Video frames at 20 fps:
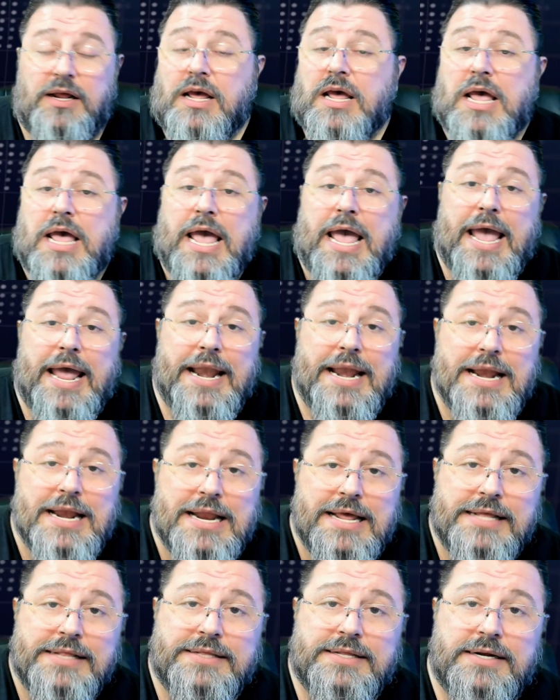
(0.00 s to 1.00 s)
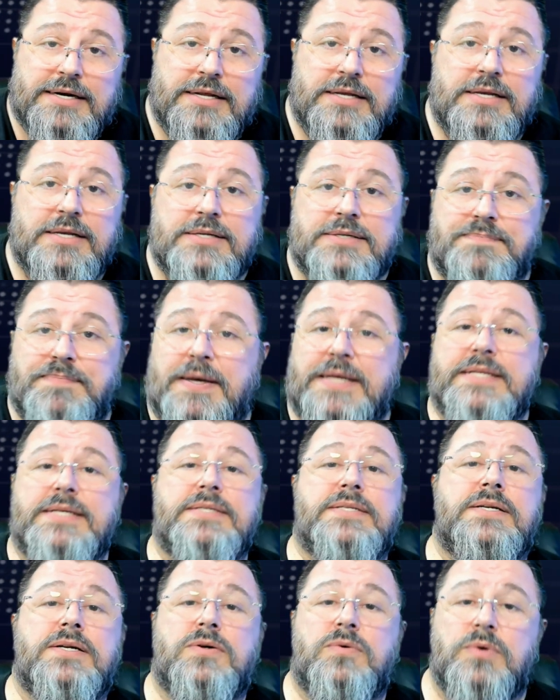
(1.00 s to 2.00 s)
later is by the
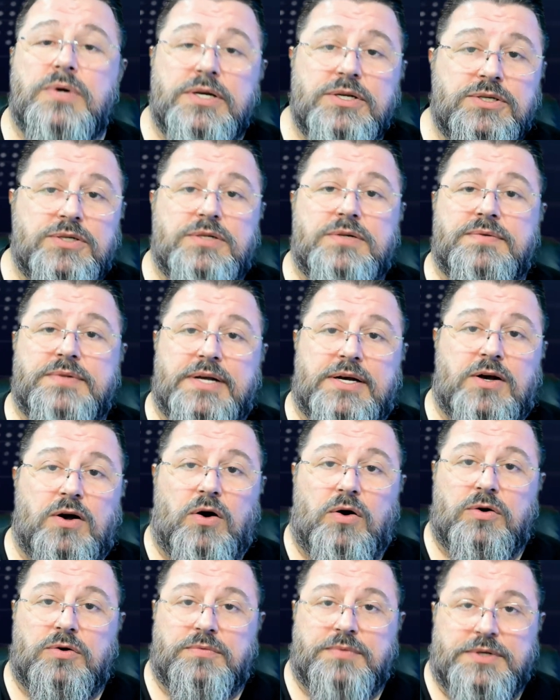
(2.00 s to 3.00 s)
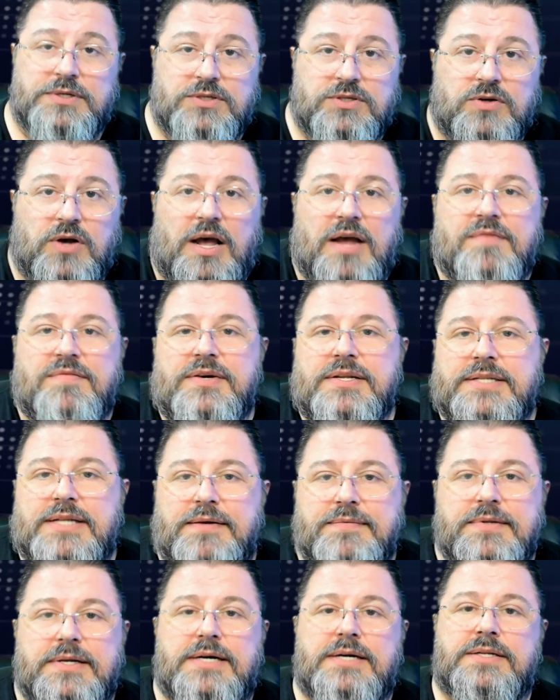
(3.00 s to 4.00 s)
circulation of the economy. So every time
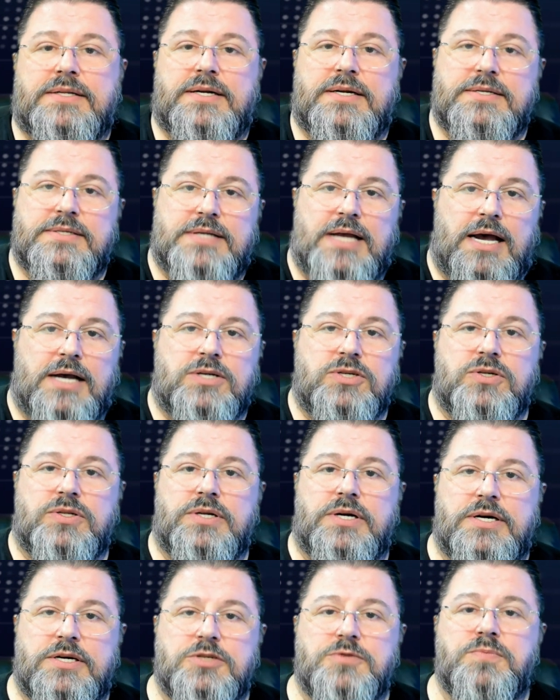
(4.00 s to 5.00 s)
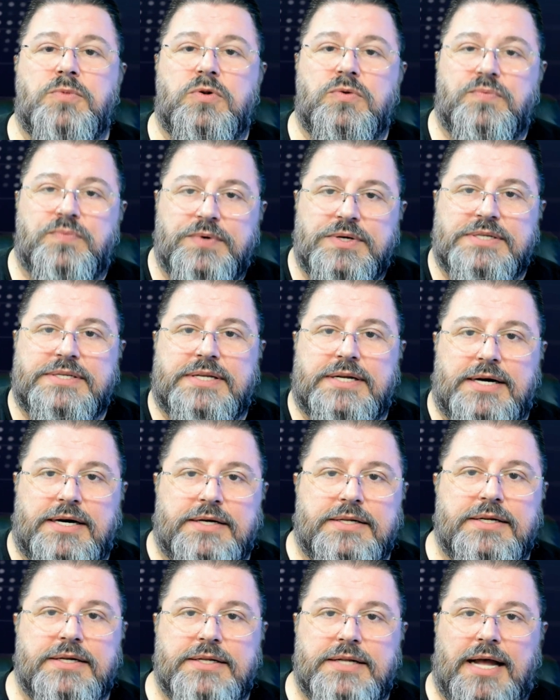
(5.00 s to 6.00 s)
there are transactions, there are small fees that are
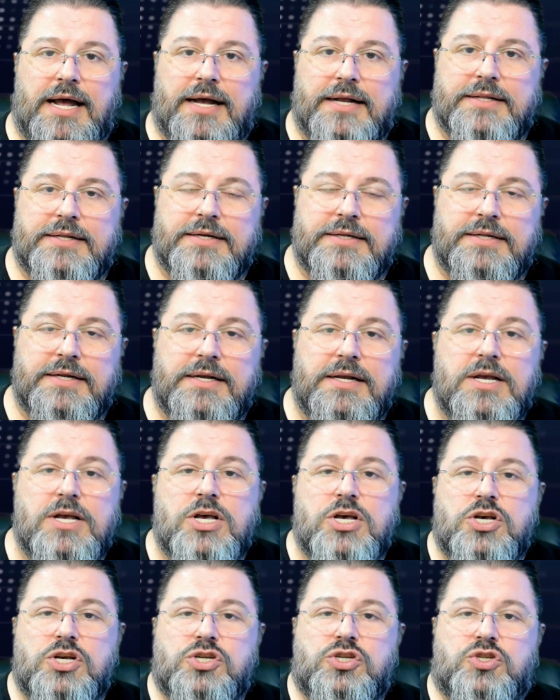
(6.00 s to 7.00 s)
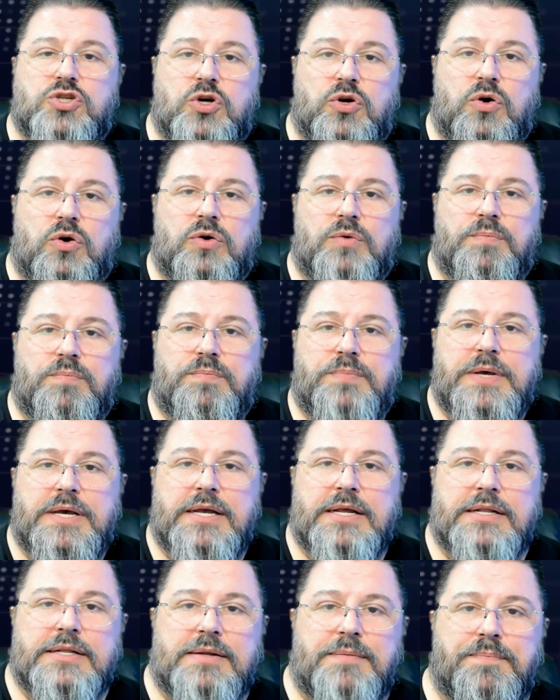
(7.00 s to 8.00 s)
deducted. So
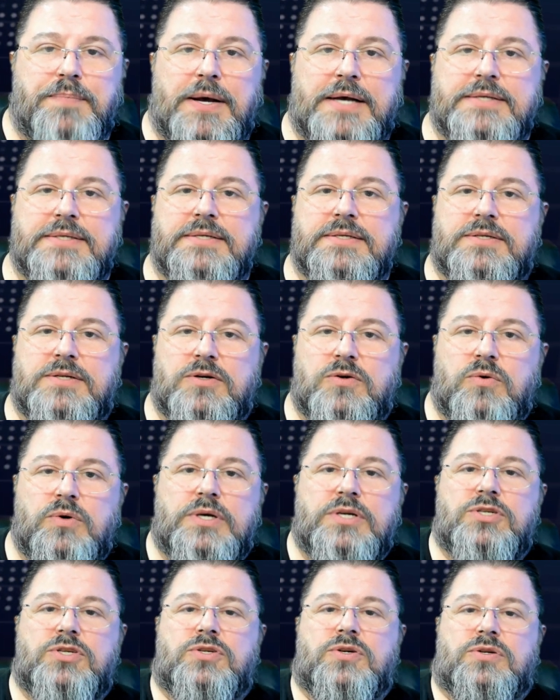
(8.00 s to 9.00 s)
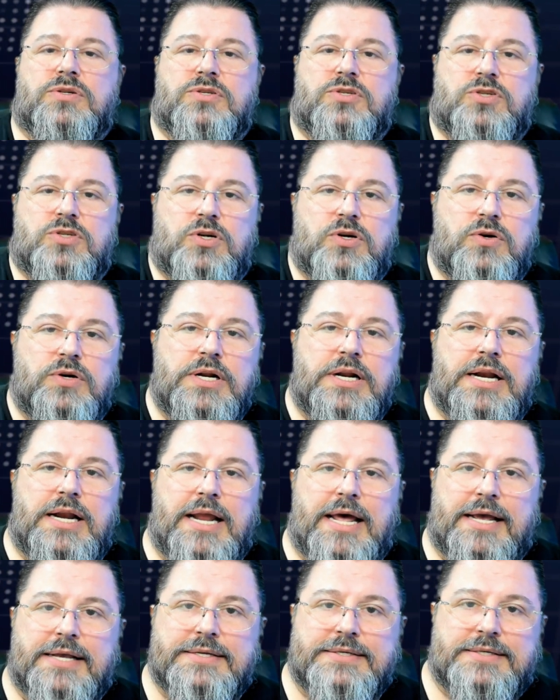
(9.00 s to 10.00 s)
being the Pax in circulation slowly
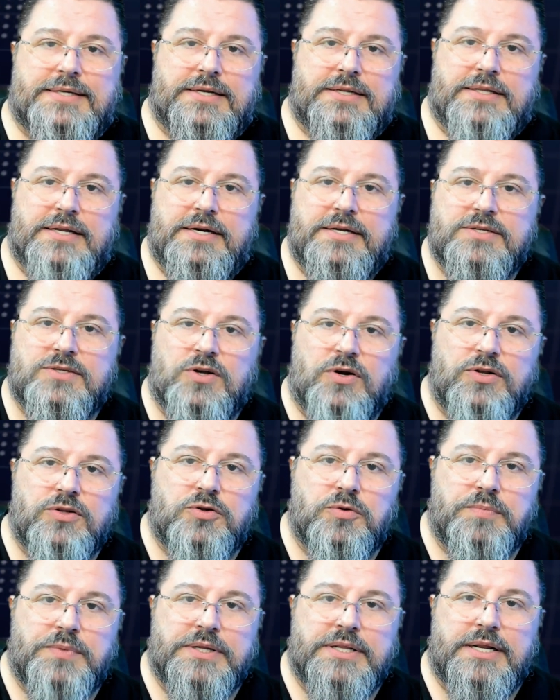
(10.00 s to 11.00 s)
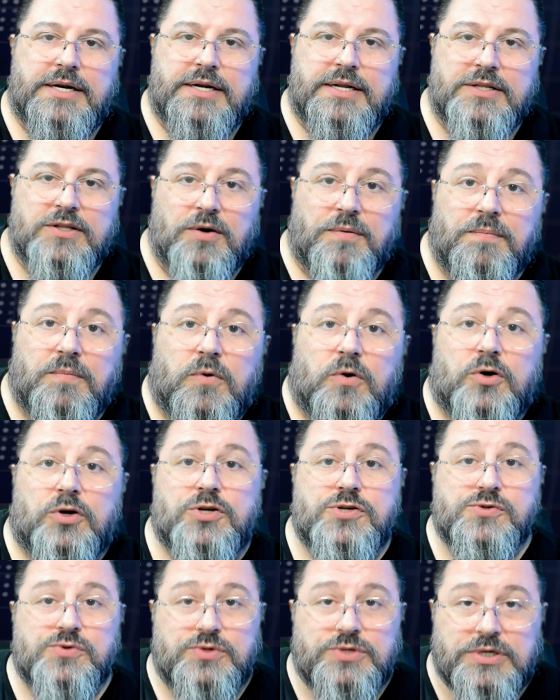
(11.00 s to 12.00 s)
less, there is going to be the need of more
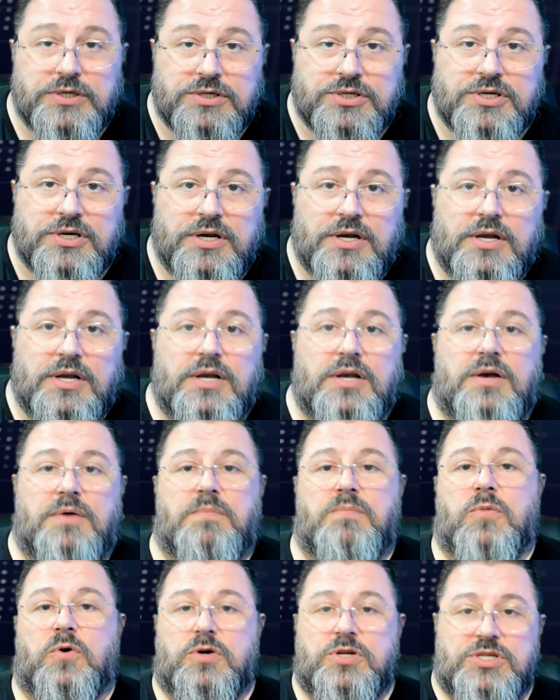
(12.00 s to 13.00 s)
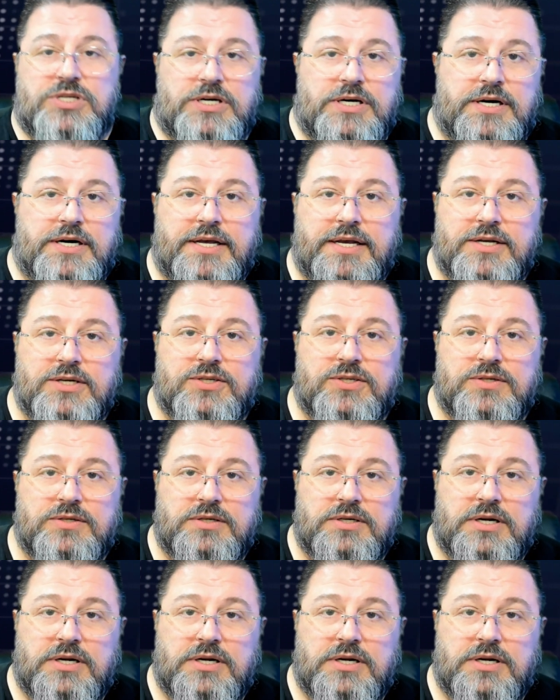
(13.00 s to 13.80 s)
usage, more generation,